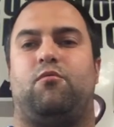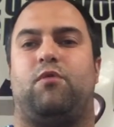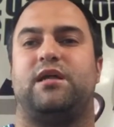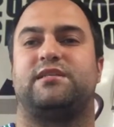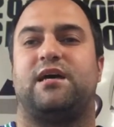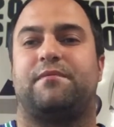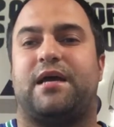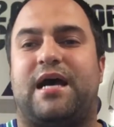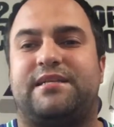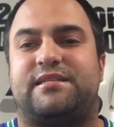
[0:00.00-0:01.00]
What is up,
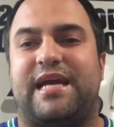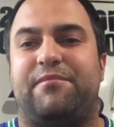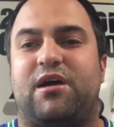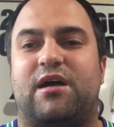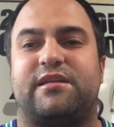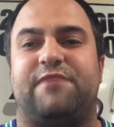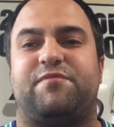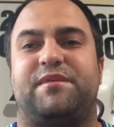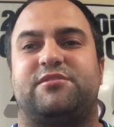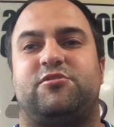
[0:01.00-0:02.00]
guys? Sam Dog, the
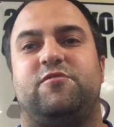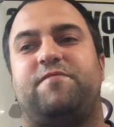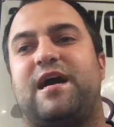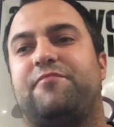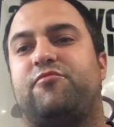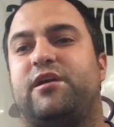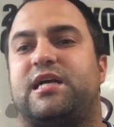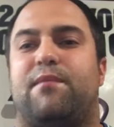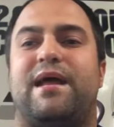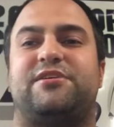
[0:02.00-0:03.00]
infamous 253,
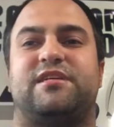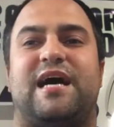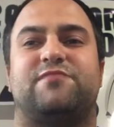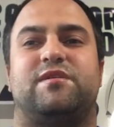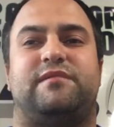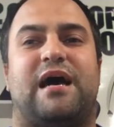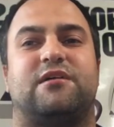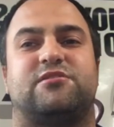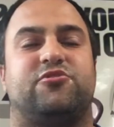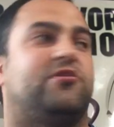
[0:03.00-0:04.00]
coming at you guys with
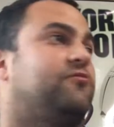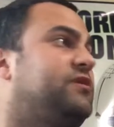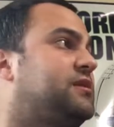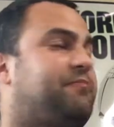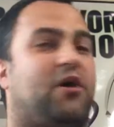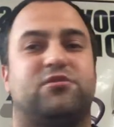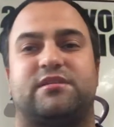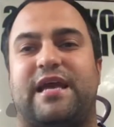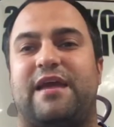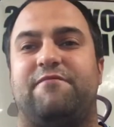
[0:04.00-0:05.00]
Dallas Stewart with the
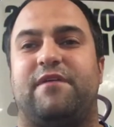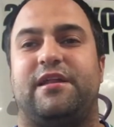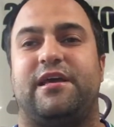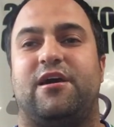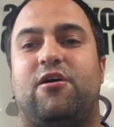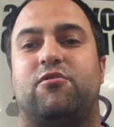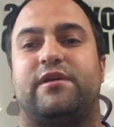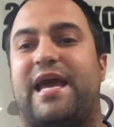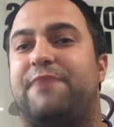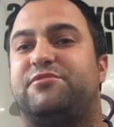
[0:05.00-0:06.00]
post-game video.
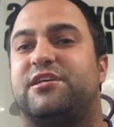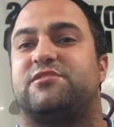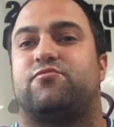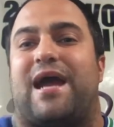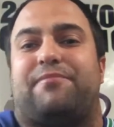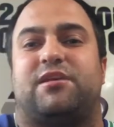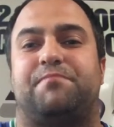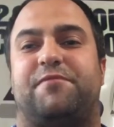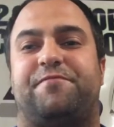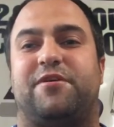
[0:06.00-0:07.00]
Game just wrapped
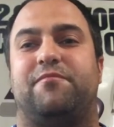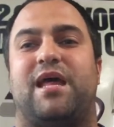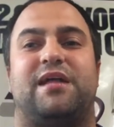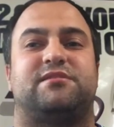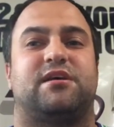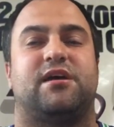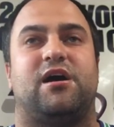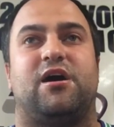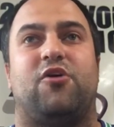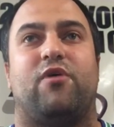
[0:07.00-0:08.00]
up a few minutes
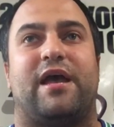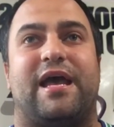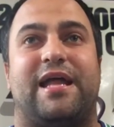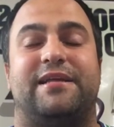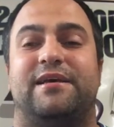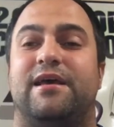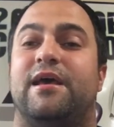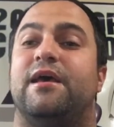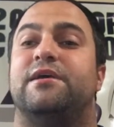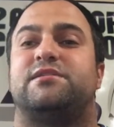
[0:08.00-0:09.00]
ago, and
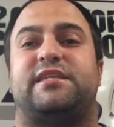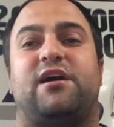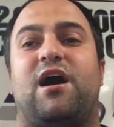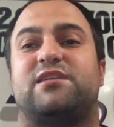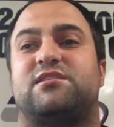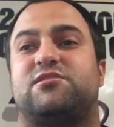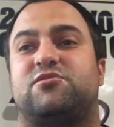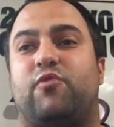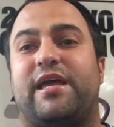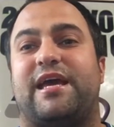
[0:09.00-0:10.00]
Seahawks
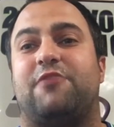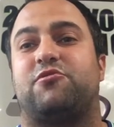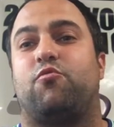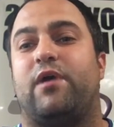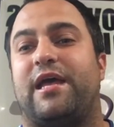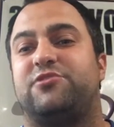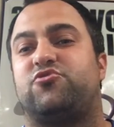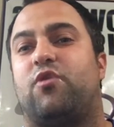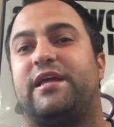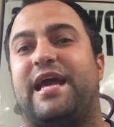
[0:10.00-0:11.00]
squeak out the win
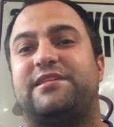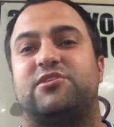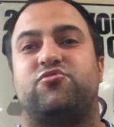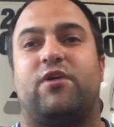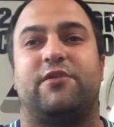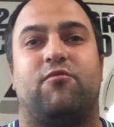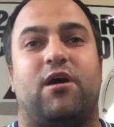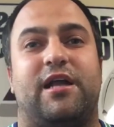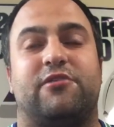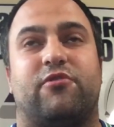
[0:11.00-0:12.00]

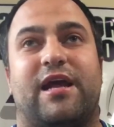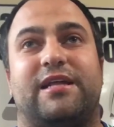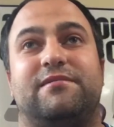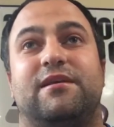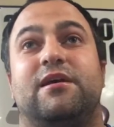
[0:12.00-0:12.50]
28-21. Granted,